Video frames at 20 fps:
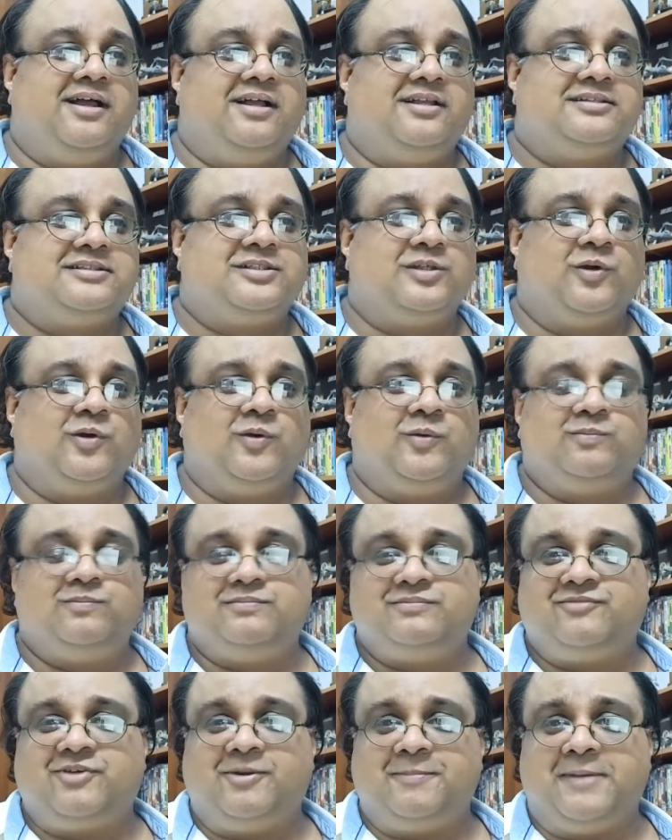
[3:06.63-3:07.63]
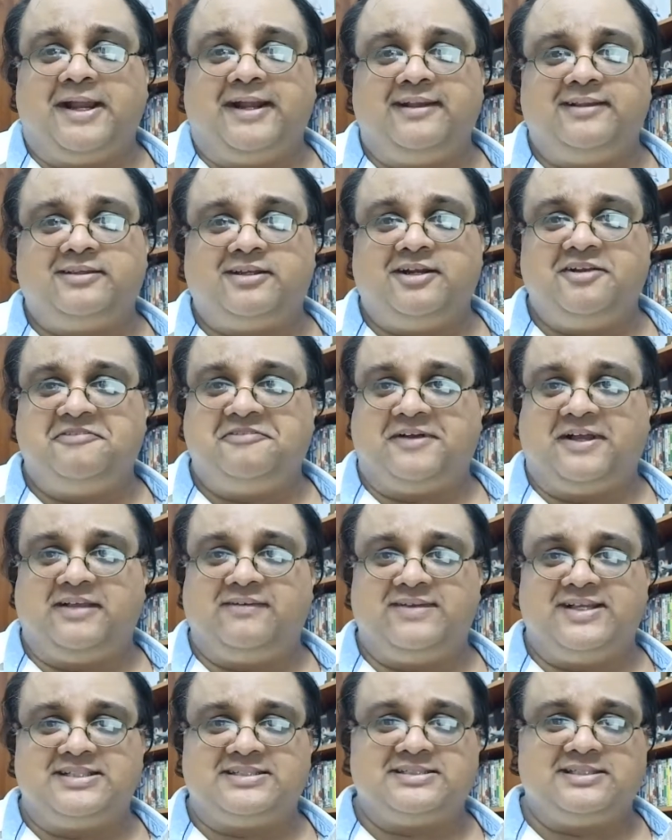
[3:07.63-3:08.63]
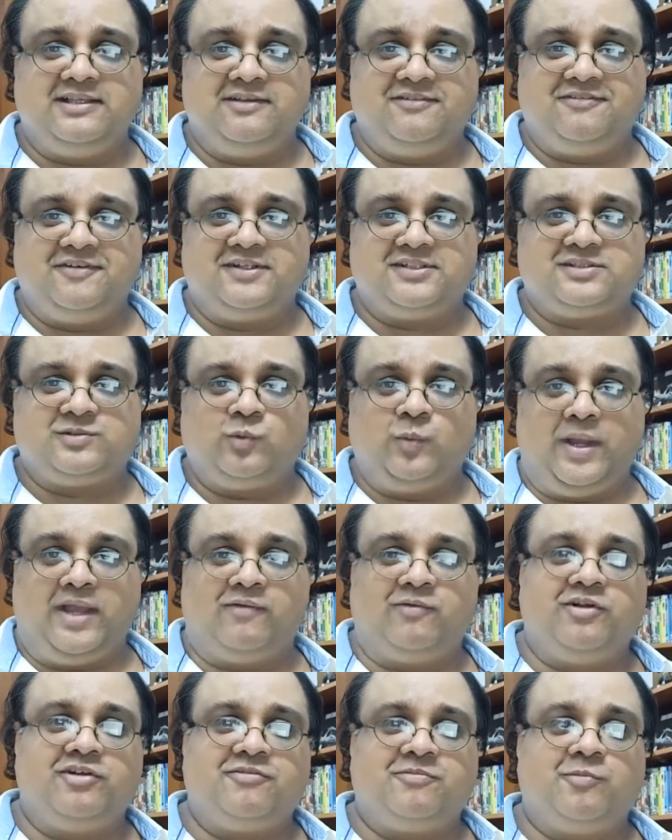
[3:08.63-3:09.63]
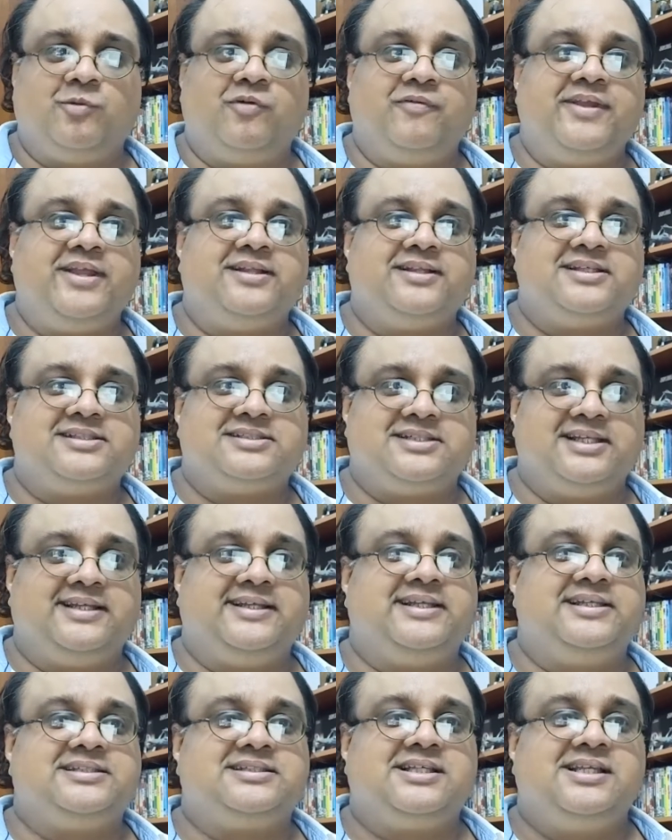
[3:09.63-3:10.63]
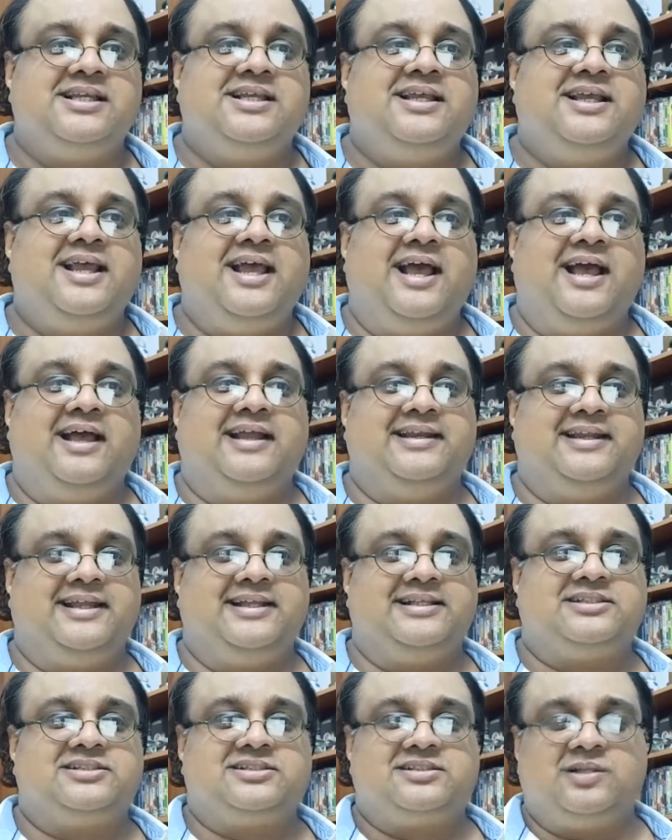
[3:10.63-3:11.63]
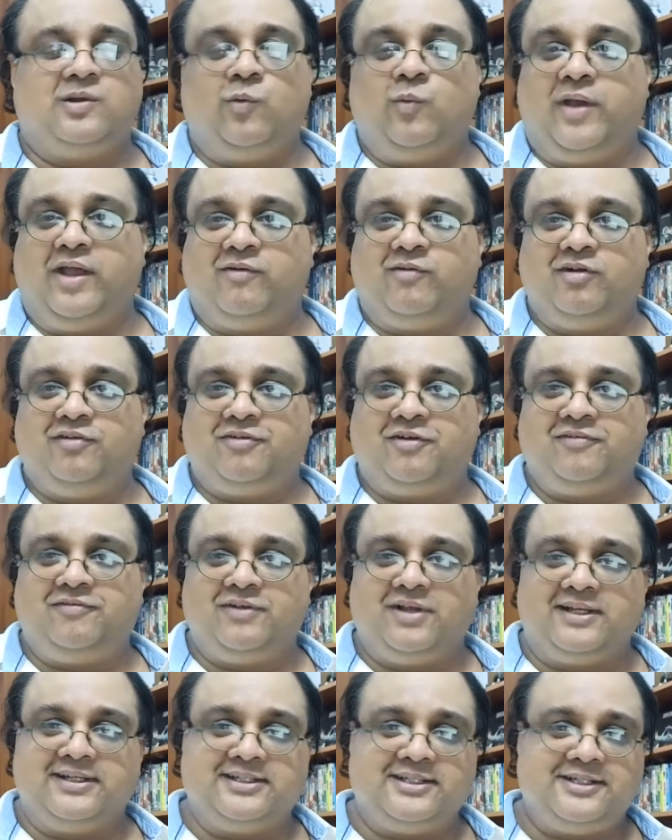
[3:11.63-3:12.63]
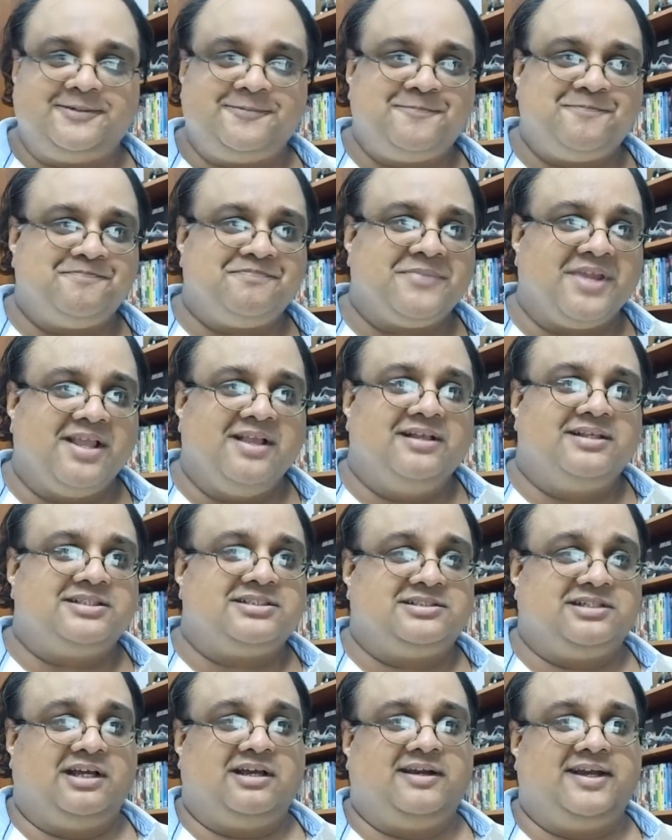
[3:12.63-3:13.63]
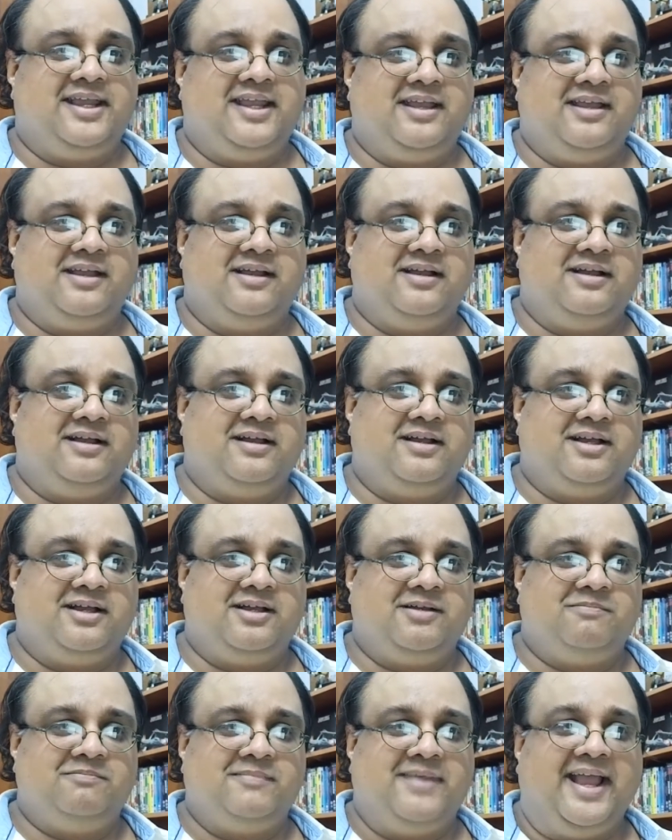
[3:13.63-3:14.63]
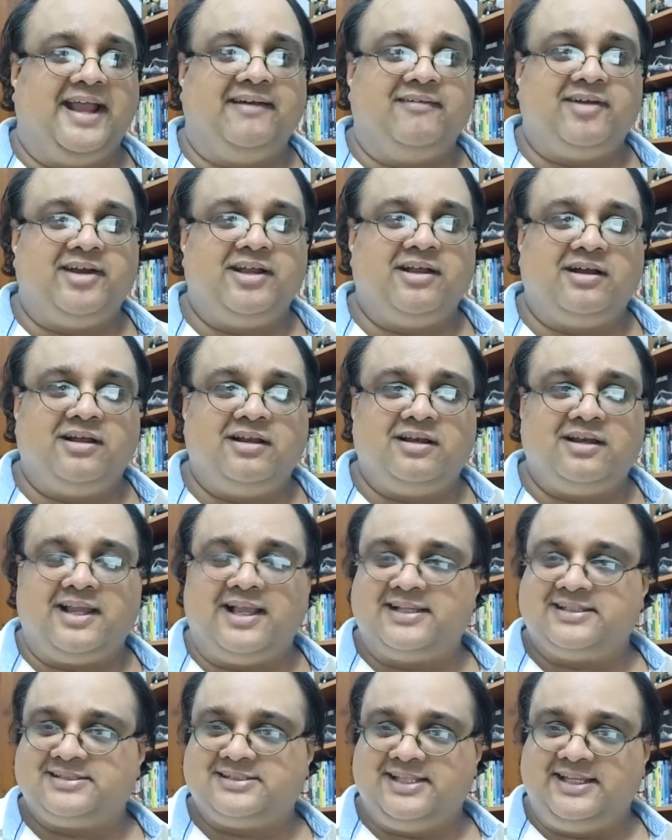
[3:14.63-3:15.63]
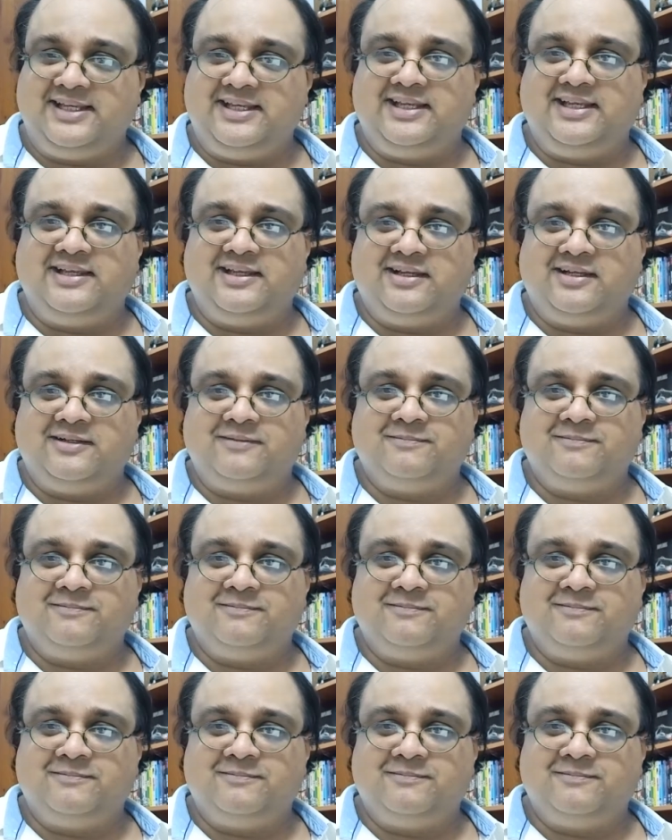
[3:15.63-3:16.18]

So from 1935, it's the first werewolf movie in the series, and it's Werewolf of London, starring Henry Hull as the